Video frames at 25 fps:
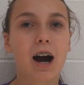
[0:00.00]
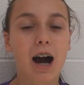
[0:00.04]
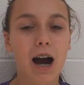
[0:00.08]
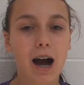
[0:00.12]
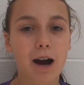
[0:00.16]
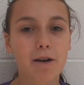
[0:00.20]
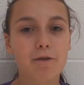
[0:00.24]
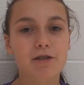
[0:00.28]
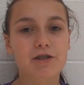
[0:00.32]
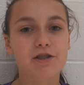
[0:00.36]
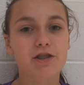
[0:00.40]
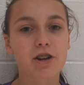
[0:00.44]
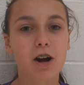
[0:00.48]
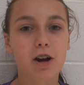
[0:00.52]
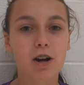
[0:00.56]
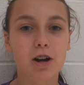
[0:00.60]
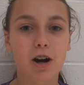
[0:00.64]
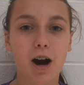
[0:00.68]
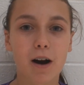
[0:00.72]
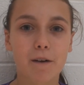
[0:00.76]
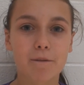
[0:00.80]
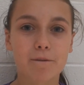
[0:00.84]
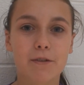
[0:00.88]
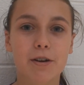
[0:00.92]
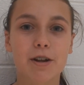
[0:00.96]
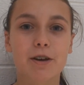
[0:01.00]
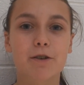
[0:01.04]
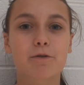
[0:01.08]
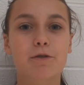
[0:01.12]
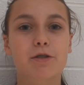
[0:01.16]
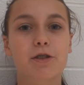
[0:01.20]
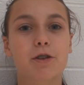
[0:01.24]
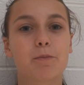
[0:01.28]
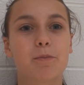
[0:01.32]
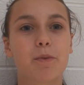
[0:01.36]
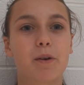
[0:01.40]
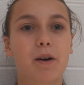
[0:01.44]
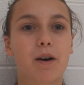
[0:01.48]
I was not confident with
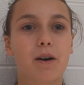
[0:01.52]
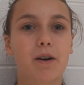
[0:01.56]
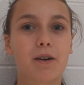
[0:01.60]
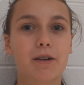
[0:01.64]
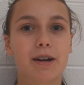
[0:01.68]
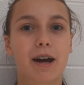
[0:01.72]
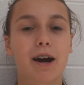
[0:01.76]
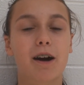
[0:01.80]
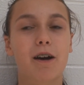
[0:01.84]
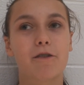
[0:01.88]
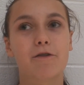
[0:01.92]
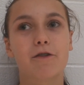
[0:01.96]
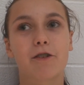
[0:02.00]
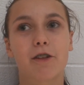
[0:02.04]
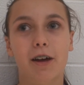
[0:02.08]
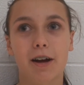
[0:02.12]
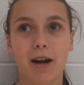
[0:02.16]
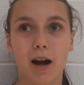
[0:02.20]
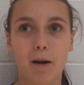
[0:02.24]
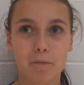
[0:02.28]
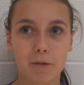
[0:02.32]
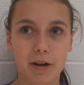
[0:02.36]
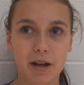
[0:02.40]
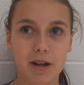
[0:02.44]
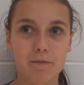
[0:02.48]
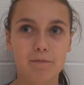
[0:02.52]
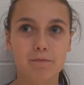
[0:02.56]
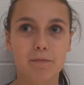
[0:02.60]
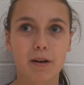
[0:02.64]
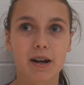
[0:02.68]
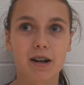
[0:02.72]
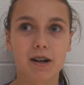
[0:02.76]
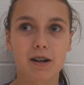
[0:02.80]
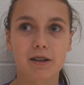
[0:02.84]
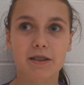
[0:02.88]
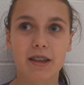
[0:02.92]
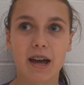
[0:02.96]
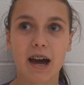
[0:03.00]
the ball, and now I feel like I'm getting
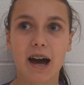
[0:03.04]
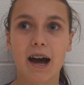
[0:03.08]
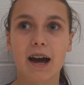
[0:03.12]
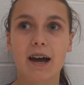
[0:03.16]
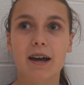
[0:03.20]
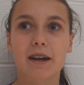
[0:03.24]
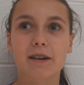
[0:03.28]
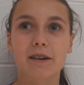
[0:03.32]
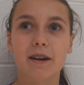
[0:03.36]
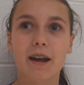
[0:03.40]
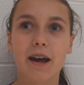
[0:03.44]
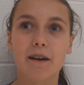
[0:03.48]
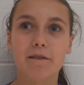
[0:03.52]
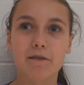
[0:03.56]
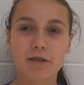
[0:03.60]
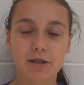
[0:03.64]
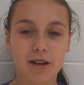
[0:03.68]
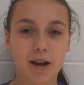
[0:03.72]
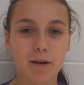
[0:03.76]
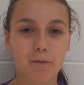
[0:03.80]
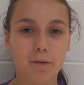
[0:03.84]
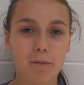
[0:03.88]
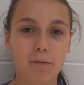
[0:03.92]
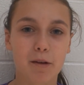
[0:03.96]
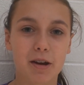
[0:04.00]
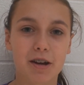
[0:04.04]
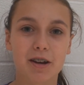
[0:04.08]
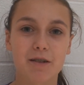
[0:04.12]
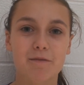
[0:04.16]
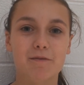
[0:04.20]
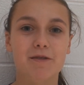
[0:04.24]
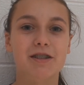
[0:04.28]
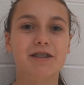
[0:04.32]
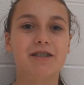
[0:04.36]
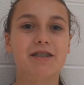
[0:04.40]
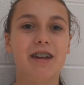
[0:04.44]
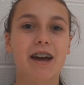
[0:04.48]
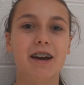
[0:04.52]
better at that. And every time I make a
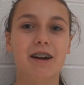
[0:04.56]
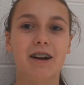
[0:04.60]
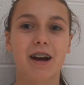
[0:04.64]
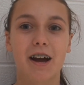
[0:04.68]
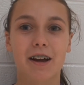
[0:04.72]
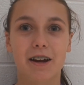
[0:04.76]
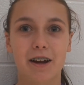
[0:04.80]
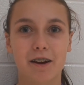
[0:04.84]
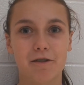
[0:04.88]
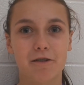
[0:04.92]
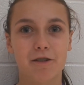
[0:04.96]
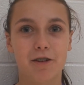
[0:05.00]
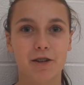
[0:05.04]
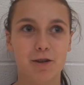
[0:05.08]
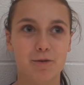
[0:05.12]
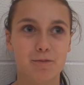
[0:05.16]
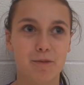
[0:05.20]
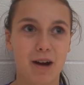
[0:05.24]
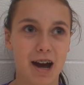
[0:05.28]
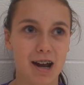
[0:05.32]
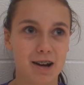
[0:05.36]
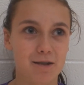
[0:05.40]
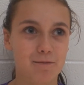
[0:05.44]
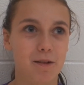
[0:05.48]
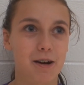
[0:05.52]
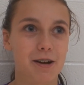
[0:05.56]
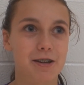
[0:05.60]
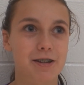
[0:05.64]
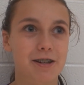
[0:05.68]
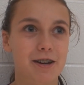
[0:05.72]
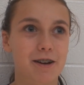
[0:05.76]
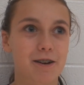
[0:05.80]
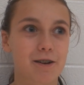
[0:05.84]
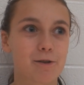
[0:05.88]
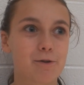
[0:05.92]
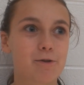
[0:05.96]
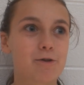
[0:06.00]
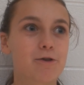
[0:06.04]
mistake, I get really mad at
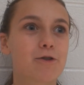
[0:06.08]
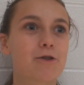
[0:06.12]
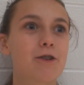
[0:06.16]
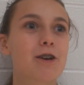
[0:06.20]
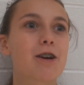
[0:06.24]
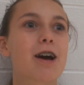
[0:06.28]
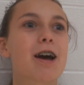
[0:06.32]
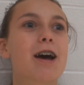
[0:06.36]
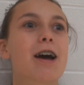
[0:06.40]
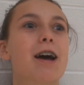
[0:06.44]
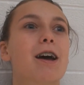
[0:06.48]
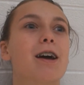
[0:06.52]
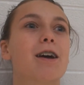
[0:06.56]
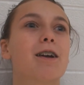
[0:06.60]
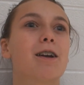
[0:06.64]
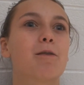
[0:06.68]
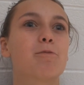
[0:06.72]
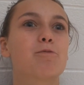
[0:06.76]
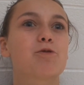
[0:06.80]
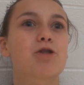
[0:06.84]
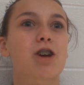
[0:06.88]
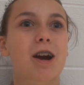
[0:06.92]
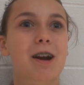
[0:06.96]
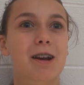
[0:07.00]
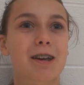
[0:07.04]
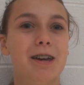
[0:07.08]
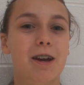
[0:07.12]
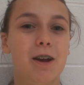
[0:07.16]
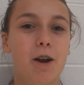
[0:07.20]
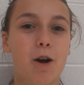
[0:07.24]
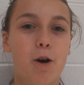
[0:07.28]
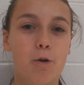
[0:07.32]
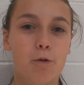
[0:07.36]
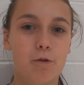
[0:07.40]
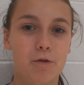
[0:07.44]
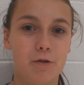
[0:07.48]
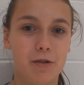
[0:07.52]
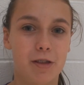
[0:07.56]
myself, and I'm trying to get
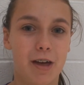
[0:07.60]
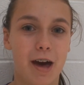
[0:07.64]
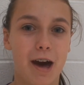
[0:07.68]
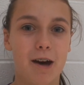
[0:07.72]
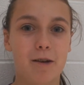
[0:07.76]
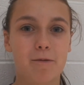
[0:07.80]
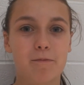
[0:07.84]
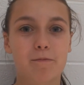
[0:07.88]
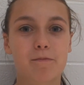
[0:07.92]
over that.